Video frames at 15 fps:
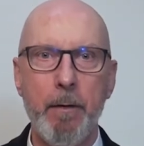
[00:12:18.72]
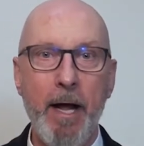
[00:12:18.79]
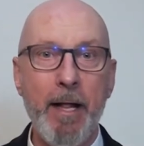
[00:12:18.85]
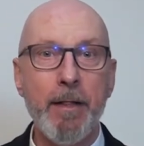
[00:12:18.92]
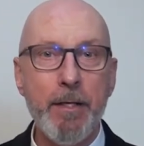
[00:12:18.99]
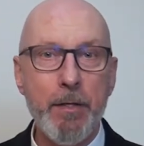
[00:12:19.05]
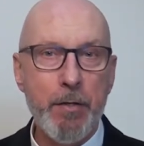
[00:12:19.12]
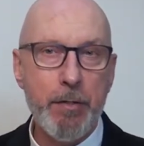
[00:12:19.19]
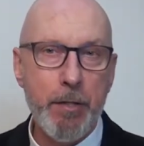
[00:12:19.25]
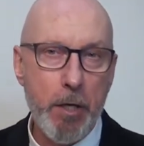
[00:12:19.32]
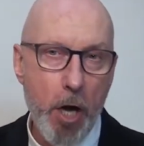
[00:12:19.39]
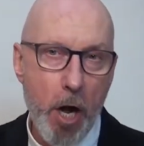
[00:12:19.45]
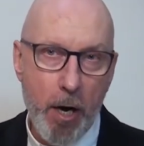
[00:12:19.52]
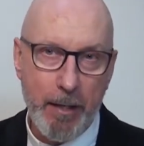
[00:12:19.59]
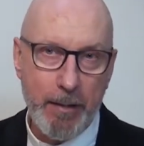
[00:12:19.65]
And this is
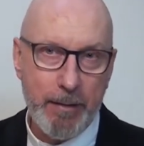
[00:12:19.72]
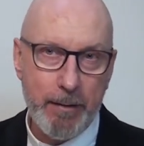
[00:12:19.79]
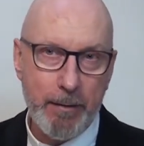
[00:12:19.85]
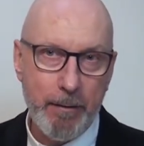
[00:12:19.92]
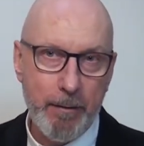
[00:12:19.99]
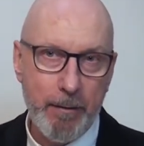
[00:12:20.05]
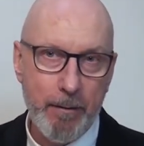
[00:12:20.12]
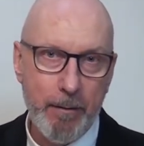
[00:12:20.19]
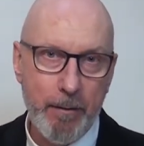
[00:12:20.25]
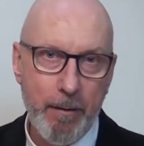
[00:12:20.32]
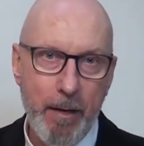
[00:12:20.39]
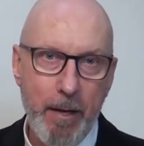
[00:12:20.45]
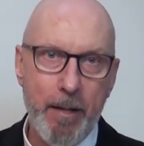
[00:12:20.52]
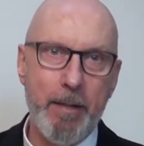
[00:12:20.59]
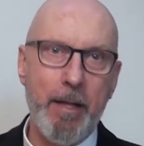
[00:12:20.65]
an art.
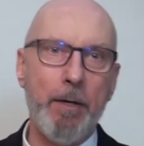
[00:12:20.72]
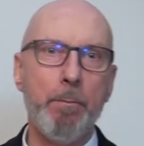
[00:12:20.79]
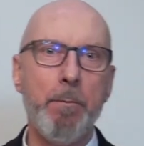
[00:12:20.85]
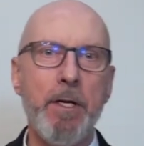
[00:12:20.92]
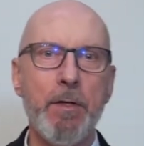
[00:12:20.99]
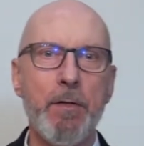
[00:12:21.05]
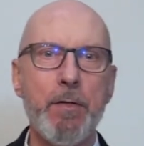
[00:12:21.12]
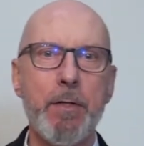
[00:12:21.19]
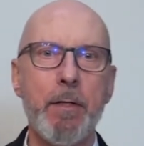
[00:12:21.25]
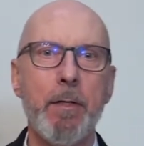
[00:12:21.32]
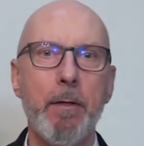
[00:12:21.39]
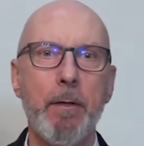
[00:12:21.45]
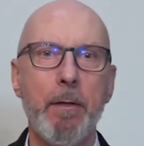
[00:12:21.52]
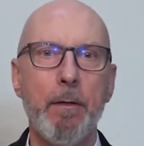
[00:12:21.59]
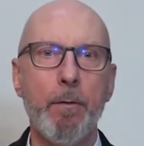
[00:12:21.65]
That means
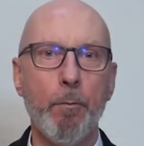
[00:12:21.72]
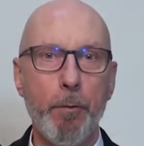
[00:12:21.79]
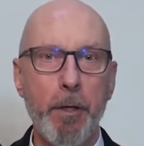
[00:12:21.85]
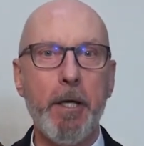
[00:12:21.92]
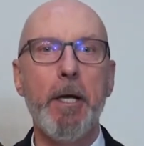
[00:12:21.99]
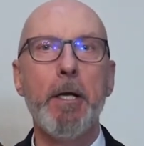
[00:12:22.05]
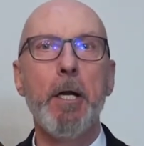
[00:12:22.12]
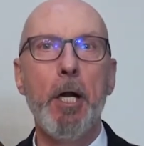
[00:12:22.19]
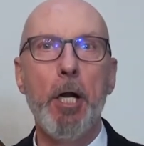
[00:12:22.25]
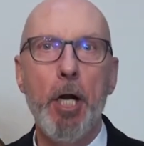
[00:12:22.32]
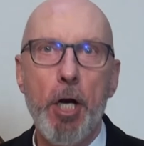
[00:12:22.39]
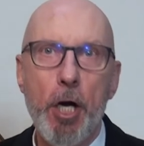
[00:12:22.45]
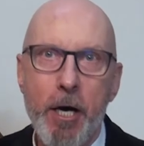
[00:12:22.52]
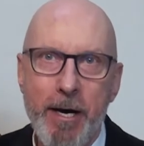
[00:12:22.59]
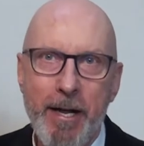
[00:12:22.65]
we can
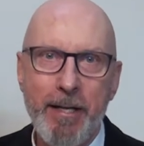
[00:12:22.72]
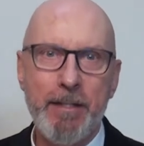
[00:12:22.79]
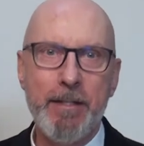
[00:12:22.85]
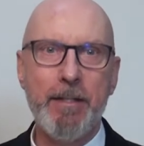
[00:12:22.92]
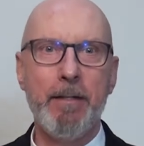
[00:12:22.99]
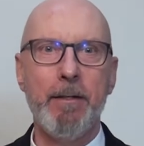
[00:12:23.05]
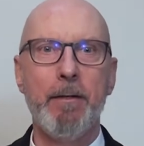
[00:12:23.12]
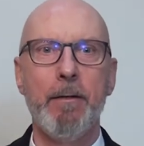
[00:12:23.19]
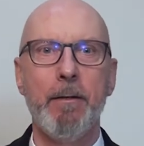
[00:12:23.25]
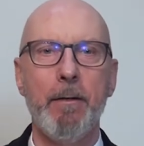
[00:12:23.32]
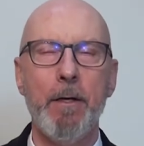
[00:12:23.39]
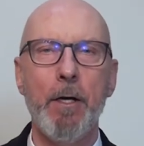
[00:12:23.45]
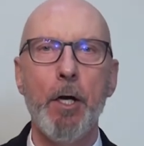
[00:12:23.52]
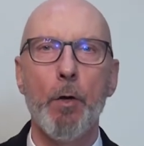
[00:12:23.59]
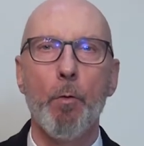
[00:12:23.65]
learn it.
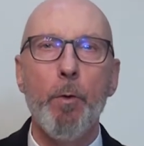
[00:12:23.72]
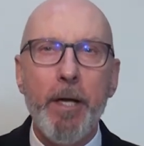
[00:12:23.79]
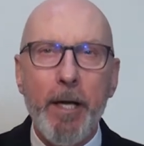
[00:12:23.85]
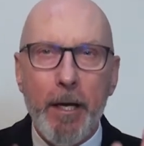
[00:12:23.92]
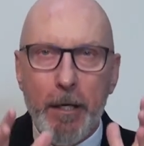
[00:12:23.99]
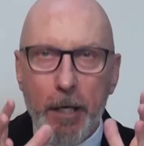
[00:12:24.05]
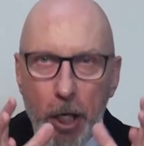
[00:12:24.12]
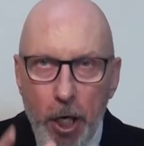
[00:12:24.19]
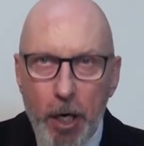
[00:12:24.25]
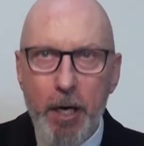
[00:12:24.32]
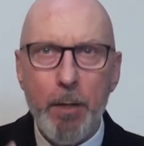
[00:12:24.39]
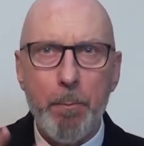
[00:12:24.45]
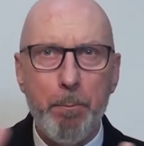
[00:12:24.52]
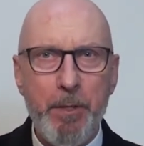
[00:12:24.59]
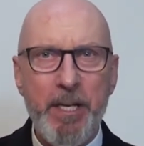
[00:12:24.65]
We can
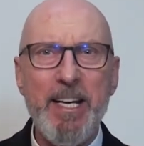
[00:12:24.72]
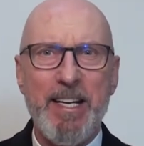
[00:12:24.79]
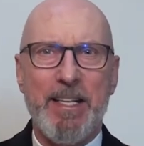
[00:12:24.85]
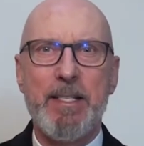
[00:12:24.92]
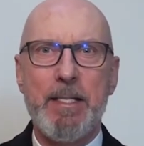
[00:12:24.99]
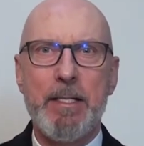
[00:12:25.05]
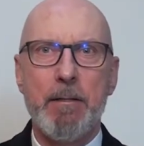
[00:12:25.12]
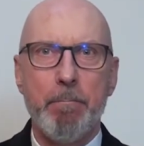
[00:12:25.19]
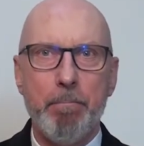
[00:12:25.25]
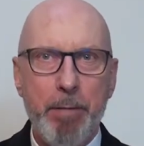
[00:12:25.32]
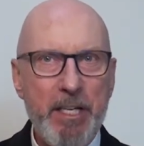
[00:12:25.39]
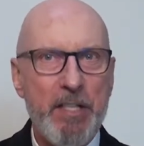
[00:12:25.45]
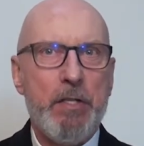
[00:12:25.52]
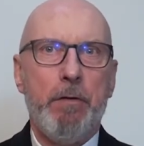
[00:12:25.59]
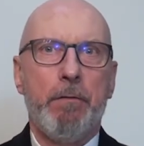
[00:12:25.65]
learn peace,
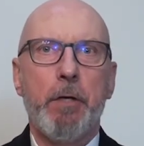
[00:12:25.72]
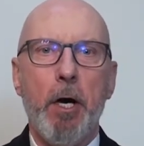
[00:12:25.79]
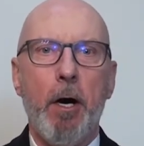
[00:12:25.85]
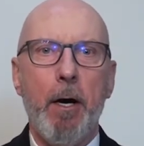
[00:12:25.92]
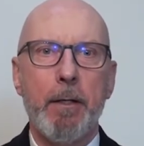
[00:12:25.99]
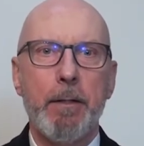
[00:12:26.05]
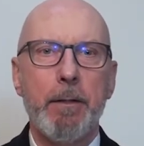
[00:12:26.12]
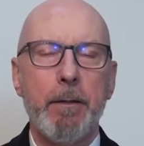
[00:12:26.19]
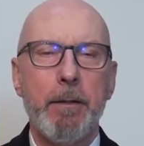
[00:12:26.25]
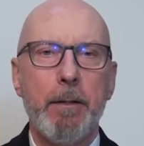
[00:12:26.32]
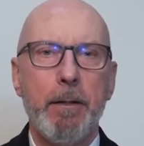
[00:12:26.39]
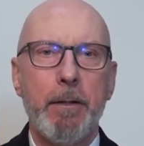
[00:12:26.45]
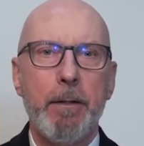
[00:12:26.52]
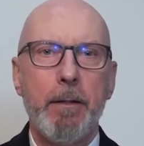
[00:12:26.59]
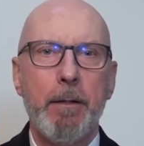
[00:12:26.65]
peace of God.
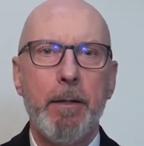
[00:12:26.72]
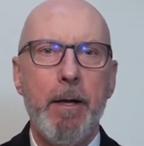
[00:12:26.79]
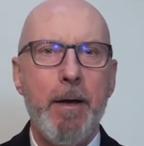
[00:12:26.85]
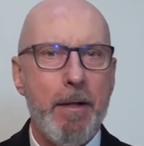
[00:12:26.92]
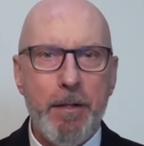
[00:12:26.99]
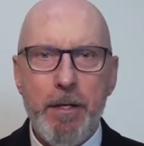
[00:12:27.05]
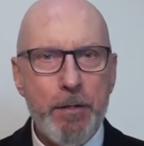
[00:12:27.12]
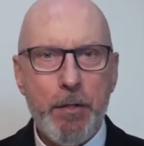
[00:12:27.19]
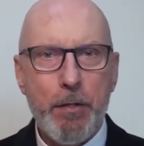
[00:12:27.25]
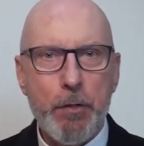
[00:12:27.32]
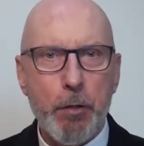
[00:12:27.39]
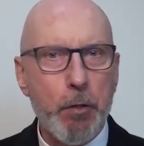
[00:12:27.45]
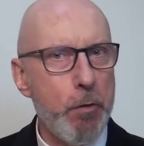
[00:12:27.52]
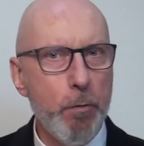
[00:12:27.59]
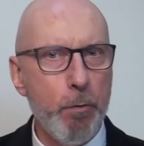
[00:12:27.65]
This
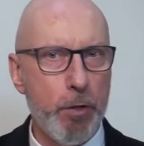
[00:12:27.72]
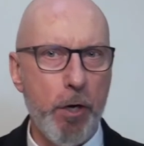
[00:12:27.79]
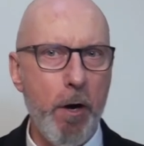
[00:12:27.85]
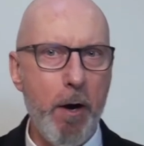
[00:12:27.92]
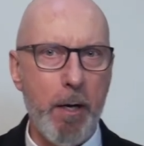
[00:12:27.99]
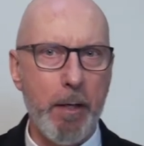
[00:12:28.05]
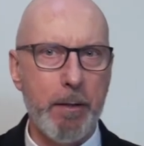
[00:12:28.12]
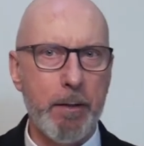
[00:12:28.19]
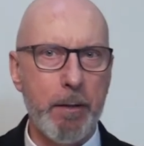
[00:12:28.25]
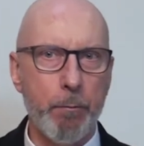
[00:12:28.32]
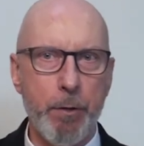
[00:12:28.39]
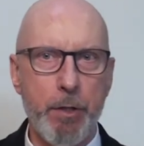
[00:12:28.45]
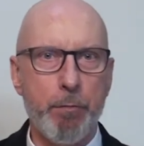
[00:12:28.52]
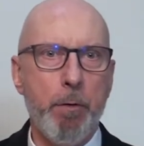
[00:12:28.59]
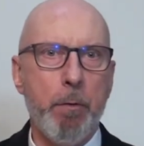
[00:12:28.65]
is huge art,
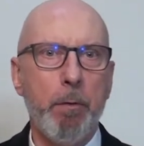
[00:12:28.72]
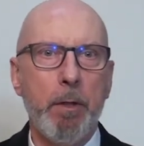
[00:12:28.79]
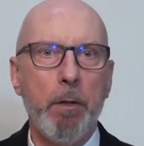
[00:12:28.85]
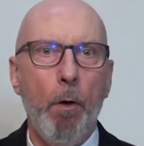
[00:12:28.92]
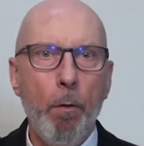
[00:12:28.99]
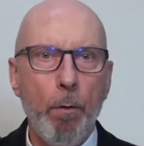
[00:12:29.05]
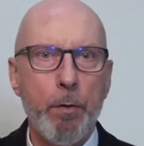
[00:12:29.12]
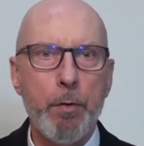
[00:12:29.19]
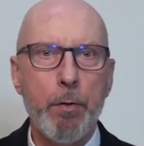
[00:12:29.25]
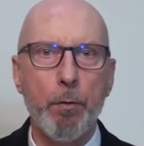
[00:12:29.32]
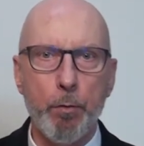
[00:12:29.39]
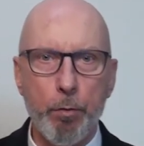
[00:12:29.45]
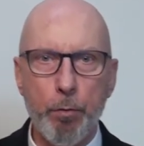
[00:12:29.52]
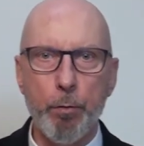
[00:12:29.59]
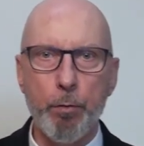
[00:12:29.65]
which we will
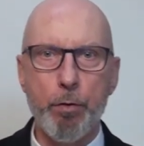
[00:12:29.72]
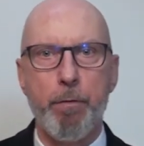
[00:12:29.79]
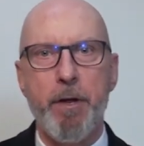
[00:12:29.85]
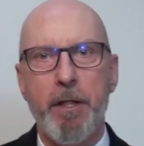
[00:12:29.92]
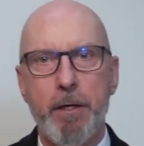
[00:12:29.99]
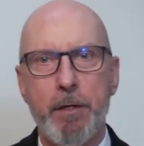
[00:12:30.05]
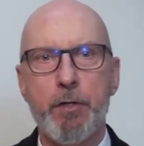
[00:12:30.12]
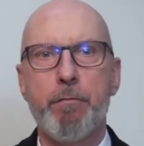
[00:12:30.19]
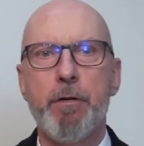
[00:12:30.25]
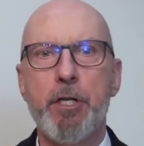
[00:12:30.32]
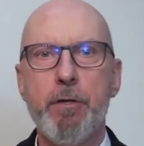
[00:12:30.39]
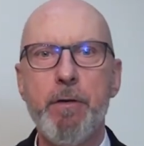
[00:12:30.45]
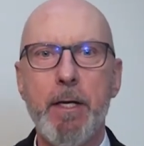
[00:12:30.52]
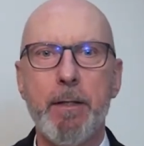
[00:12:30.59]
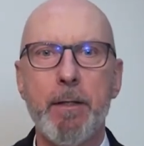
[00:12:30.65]
also do during this
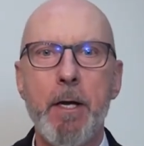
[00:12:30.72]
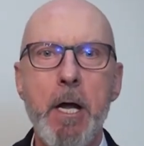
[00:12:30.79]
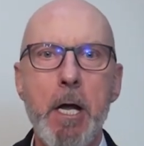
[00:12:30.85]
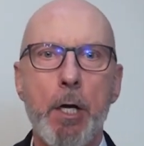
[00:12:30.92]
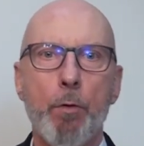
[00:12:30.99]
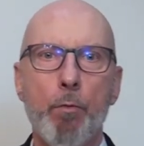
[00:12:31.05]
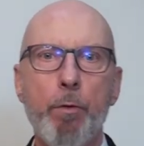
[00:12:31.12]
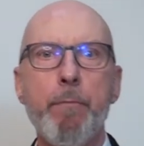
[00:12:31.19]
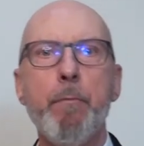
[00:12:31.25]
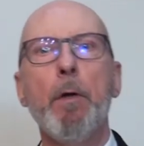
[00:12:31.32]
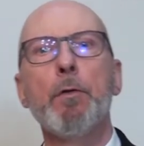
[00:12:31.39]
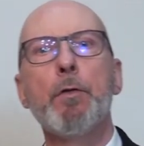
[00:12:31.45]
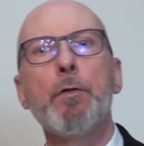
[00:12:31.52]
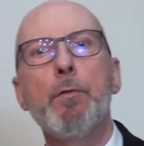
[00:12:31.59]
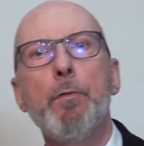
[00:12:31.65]
retreat. We
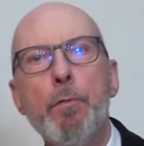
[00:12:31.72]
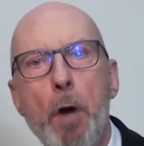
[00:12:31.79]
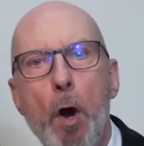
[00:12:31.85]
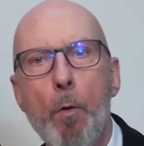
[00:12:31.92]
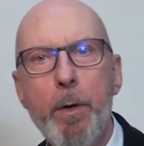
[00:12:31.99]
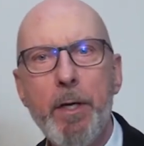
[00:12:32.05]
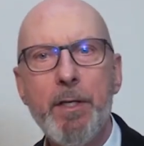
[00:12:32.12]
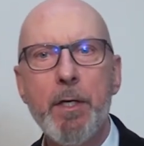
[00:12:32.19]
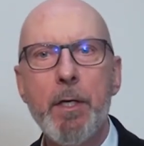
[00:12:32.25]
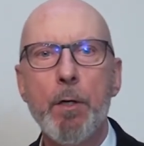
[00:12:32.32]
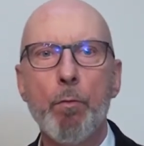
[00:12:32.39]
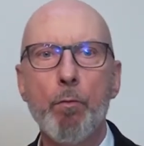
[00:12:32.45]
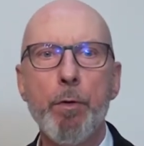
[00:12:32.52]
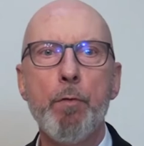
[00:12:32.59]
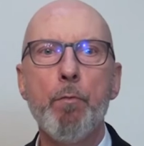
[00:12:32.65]
want to know it,
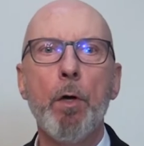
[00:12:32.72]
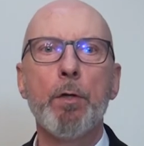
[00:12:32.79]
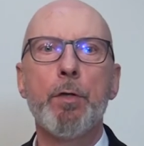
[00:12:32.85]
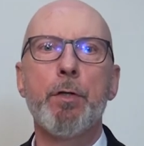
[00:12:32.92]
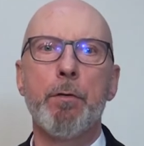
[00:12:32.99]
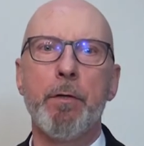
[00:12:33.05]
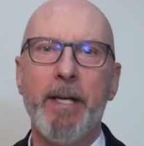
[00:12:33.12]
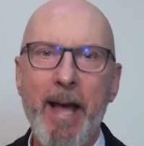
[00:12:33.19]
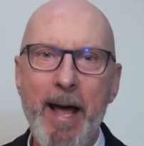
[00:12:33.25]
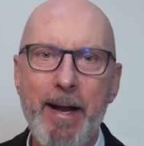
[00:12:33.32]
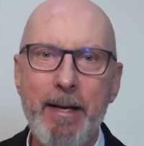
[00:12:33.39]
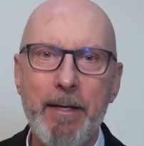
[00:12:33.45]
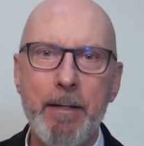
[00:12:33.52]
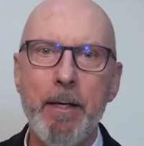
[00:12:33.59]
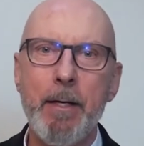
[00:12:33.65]
we want to
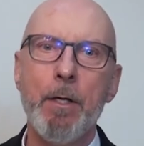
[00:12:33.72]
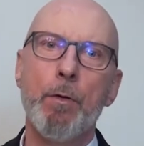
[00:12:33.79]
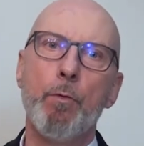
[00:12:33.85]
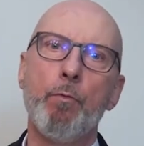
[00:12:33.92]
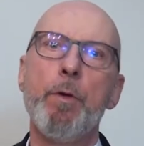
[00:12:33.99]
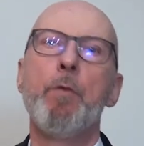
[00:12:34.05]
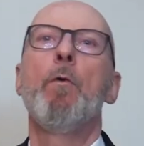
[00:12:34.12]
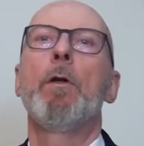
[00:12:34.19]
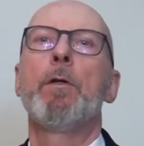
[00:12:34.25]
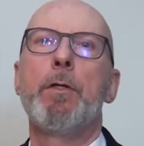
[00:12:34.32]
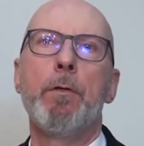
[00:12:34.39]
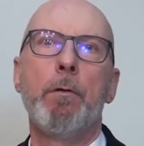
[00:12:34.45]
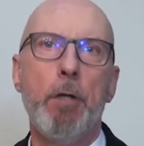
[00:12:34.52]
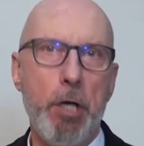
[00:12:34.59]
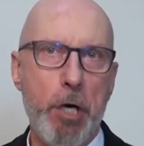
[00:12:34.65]
get it, we want
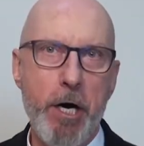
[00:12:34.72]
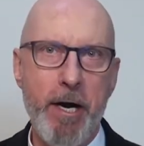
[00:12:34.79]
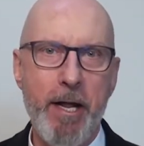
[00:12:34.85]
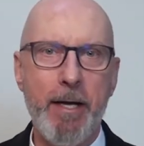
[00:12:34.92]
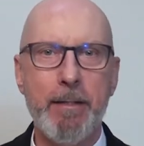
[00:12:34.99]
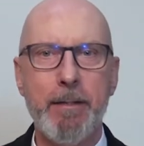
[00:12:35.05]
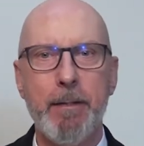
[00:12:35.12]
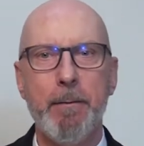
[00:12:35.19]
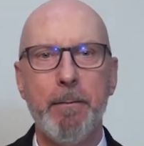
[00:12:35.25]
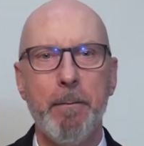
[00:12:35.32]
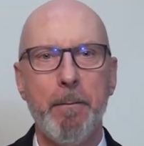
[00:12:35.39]
to learn it.